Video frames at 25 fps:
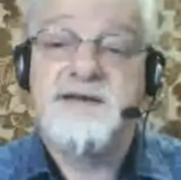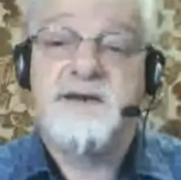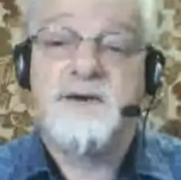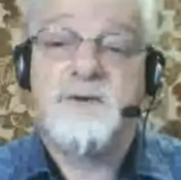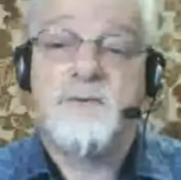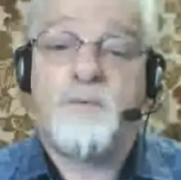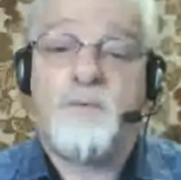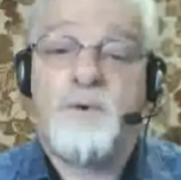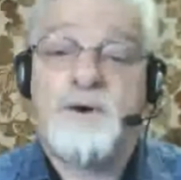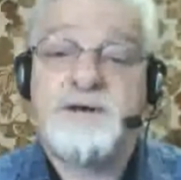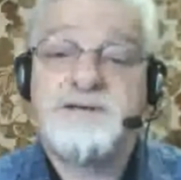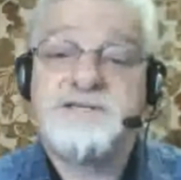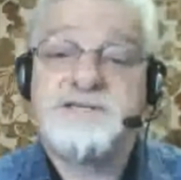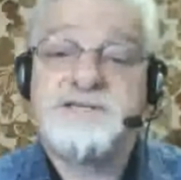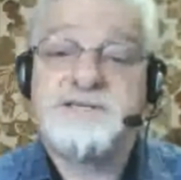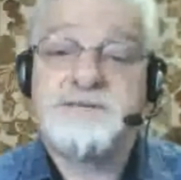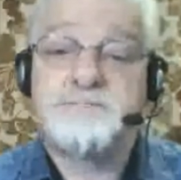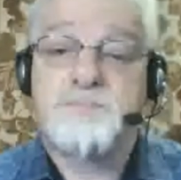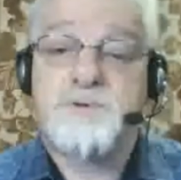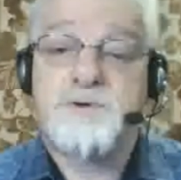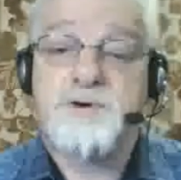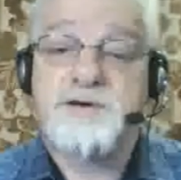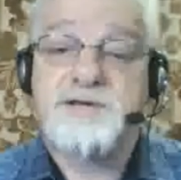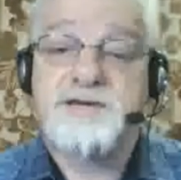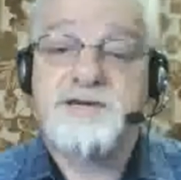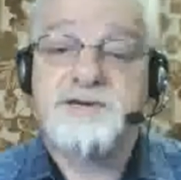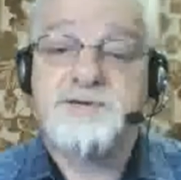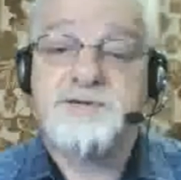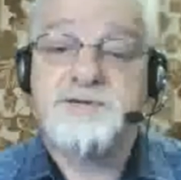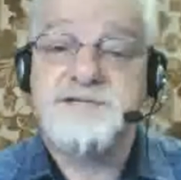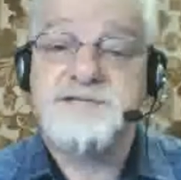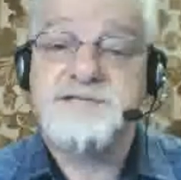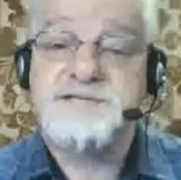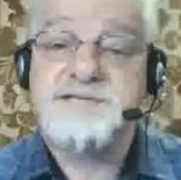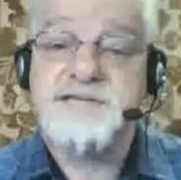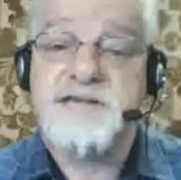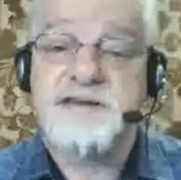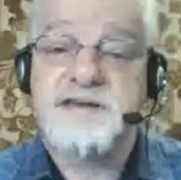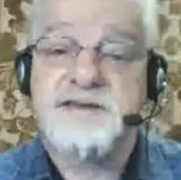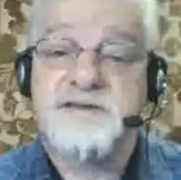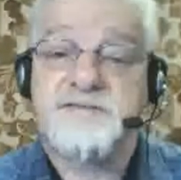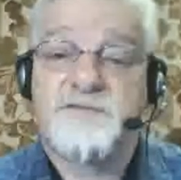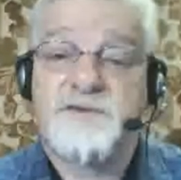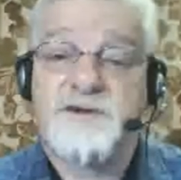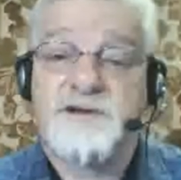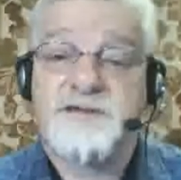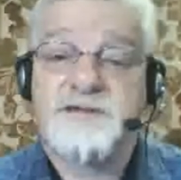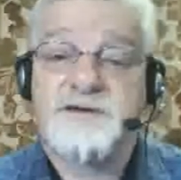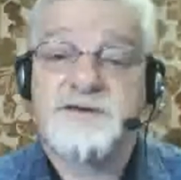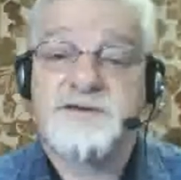Once the party couldn't
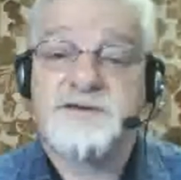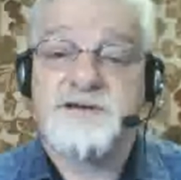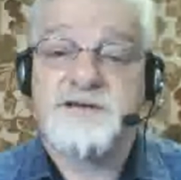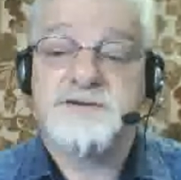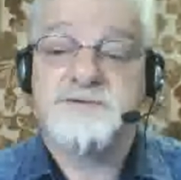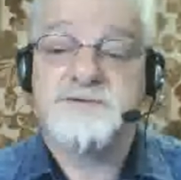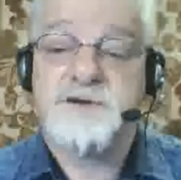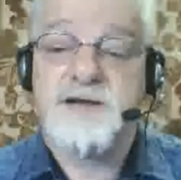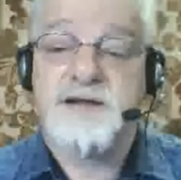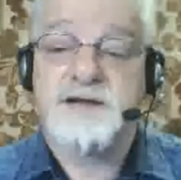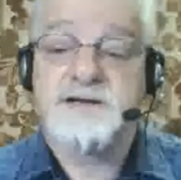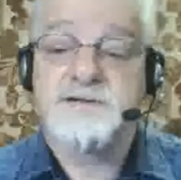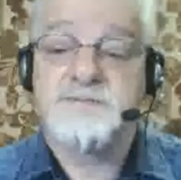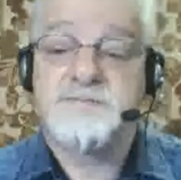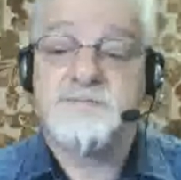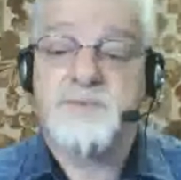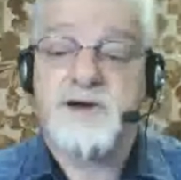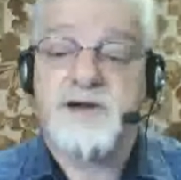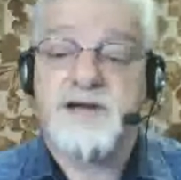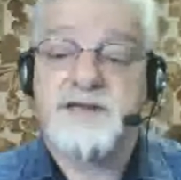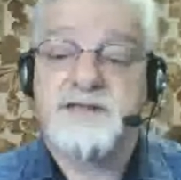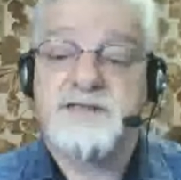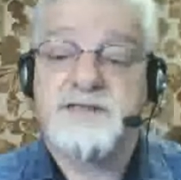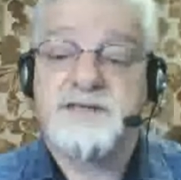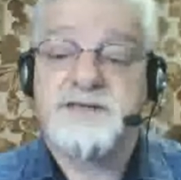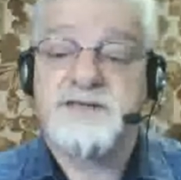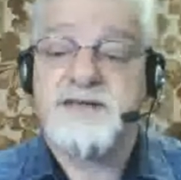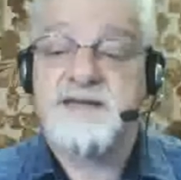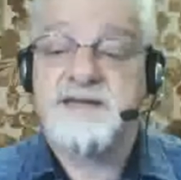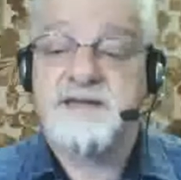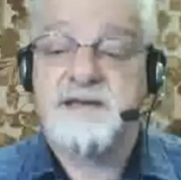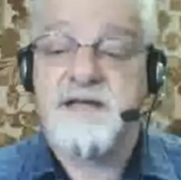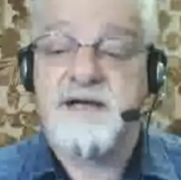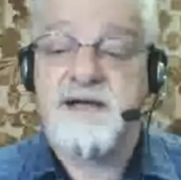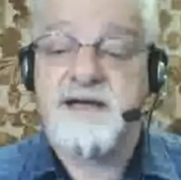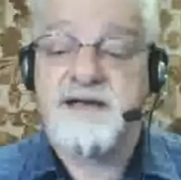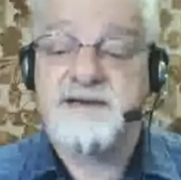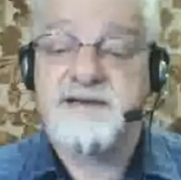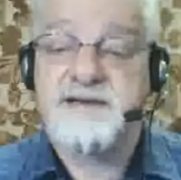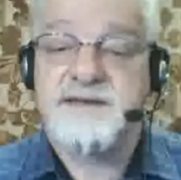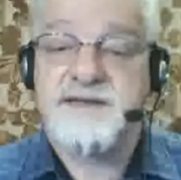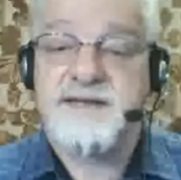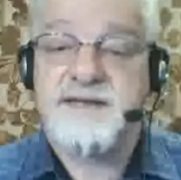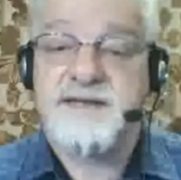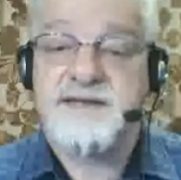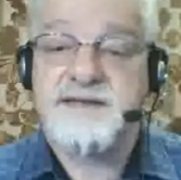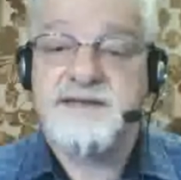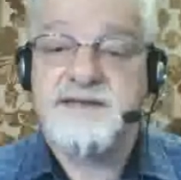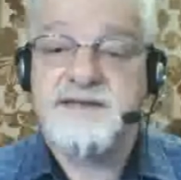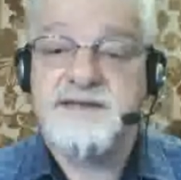satisfy the contract by the deadline
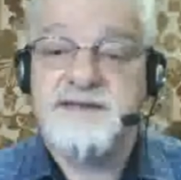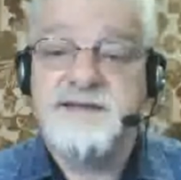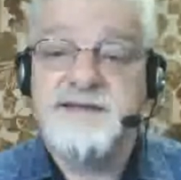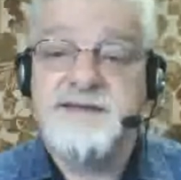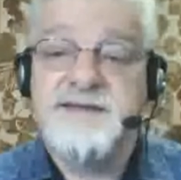date,